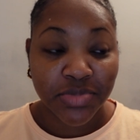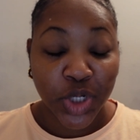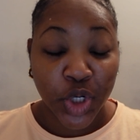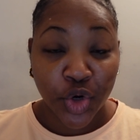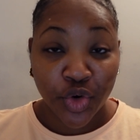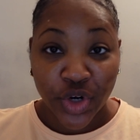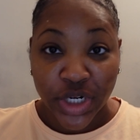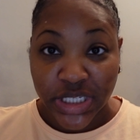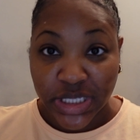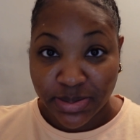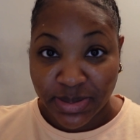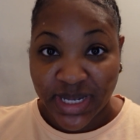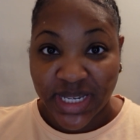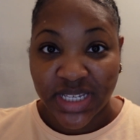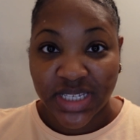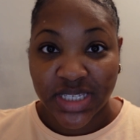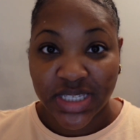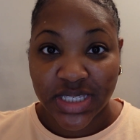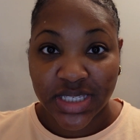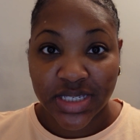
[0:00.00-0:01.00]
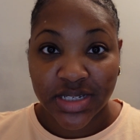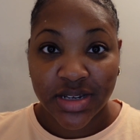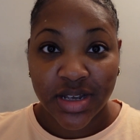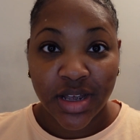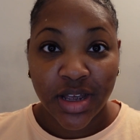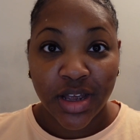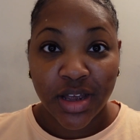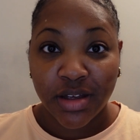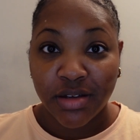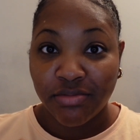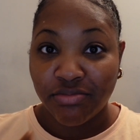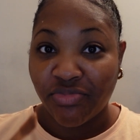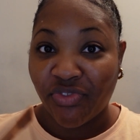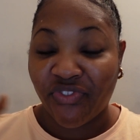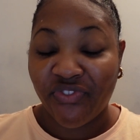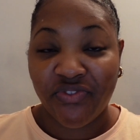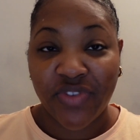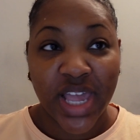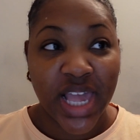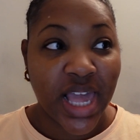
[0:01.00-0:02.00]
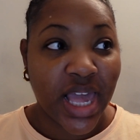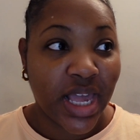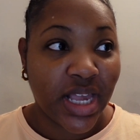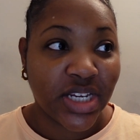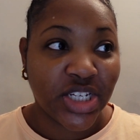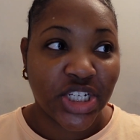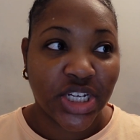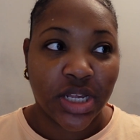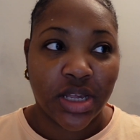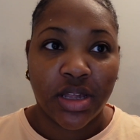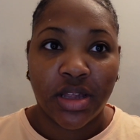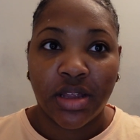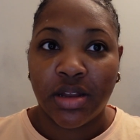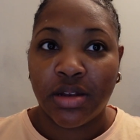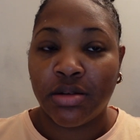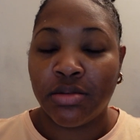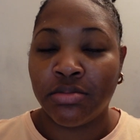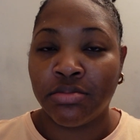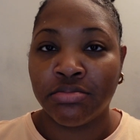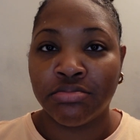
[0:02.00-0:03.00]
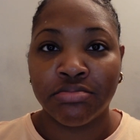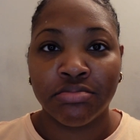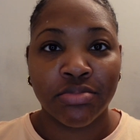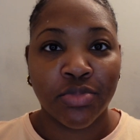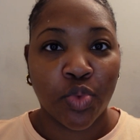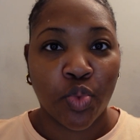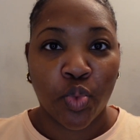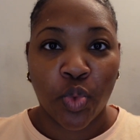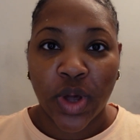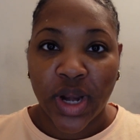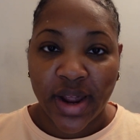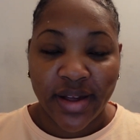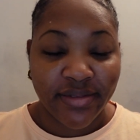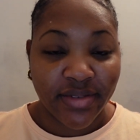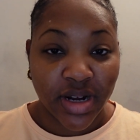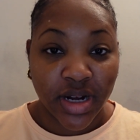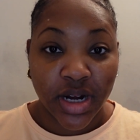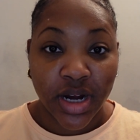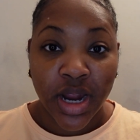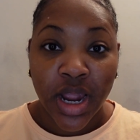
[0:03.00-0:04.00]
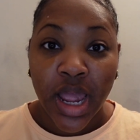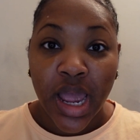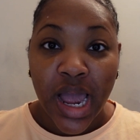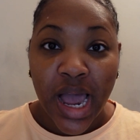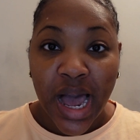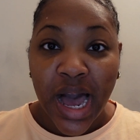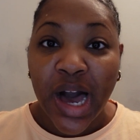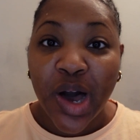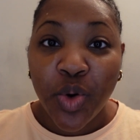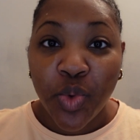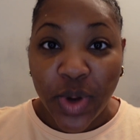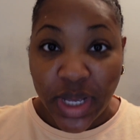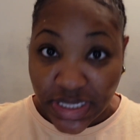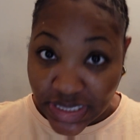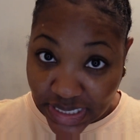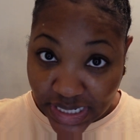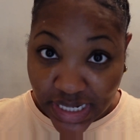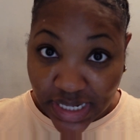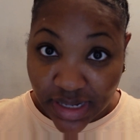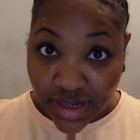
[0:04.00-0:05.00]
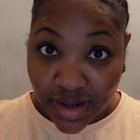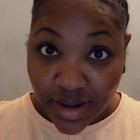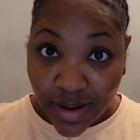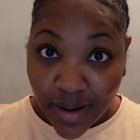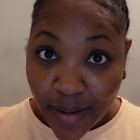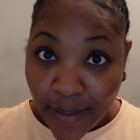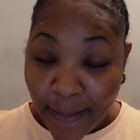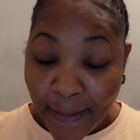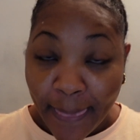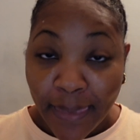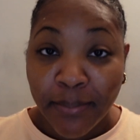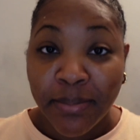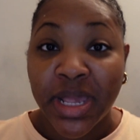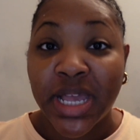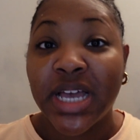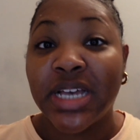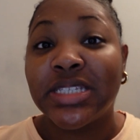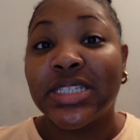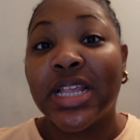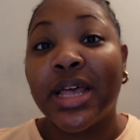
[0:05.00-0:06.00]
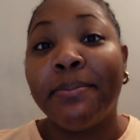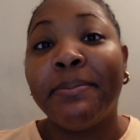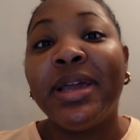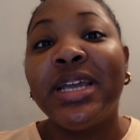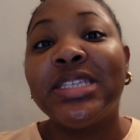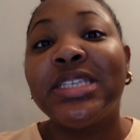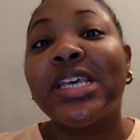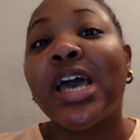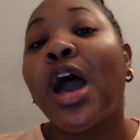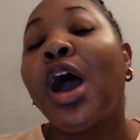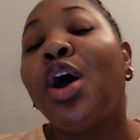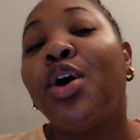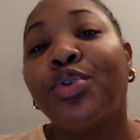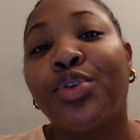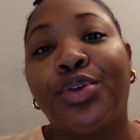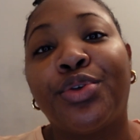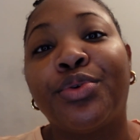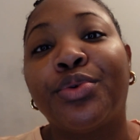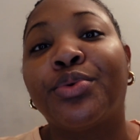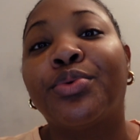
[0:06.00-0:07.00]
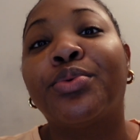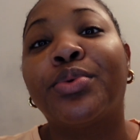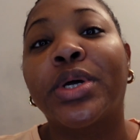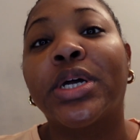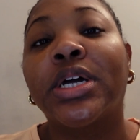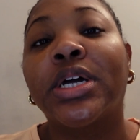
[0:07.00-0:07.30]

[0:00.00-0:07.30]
Christmas, vacation, whatever? How was it? Because let me tell you,